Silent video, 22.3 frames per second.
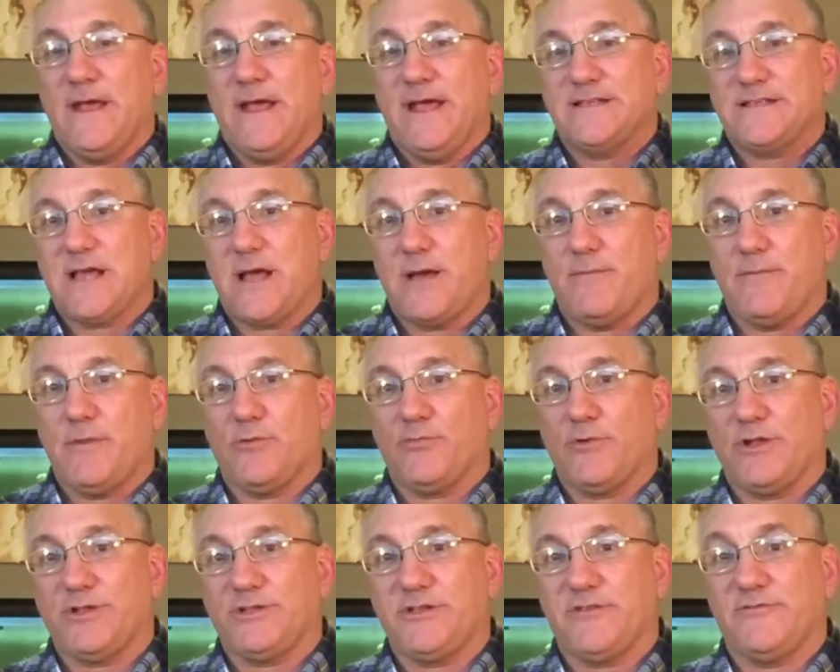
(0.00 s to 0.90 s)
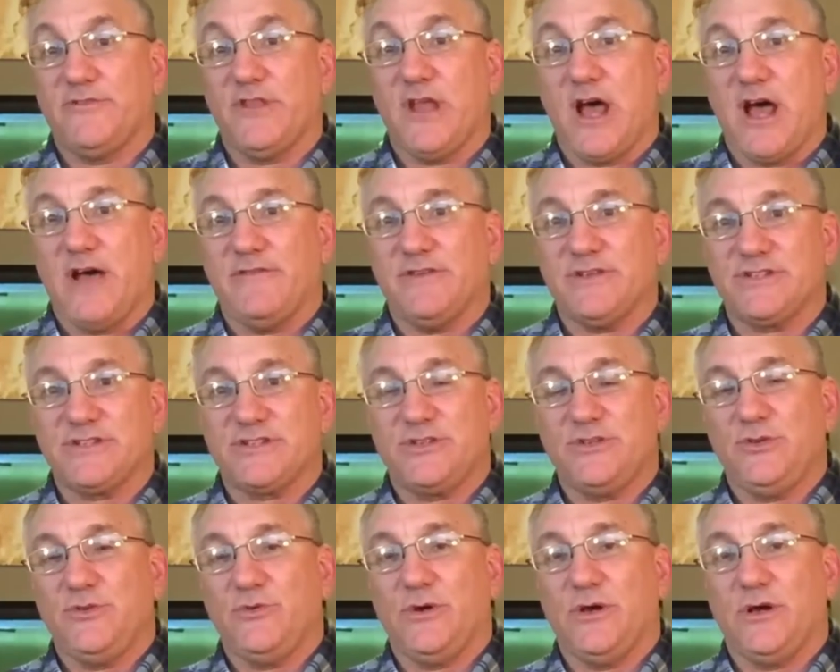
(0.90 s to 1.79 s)
as I'm a relative novice
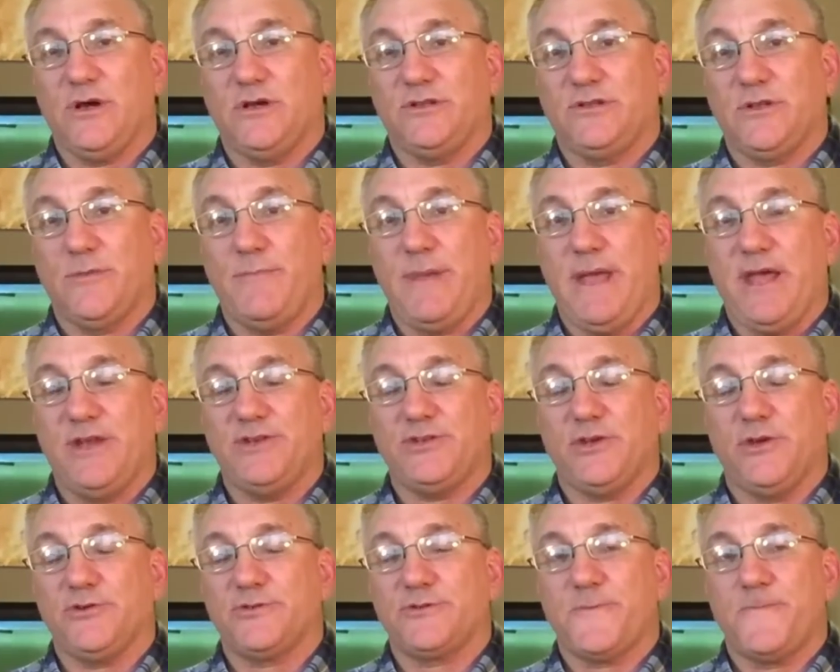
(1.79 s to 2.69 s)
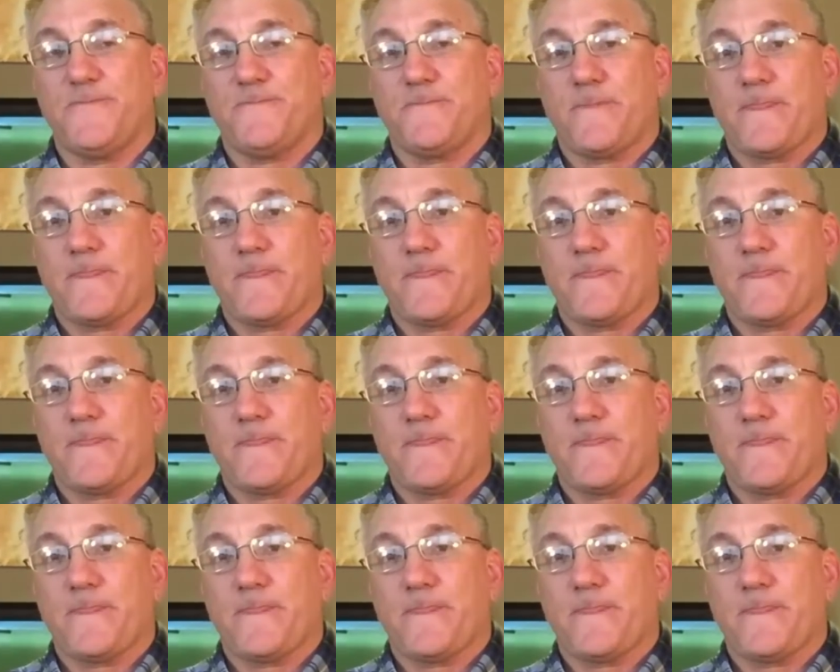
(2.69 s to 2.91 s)
to uh, to banjos.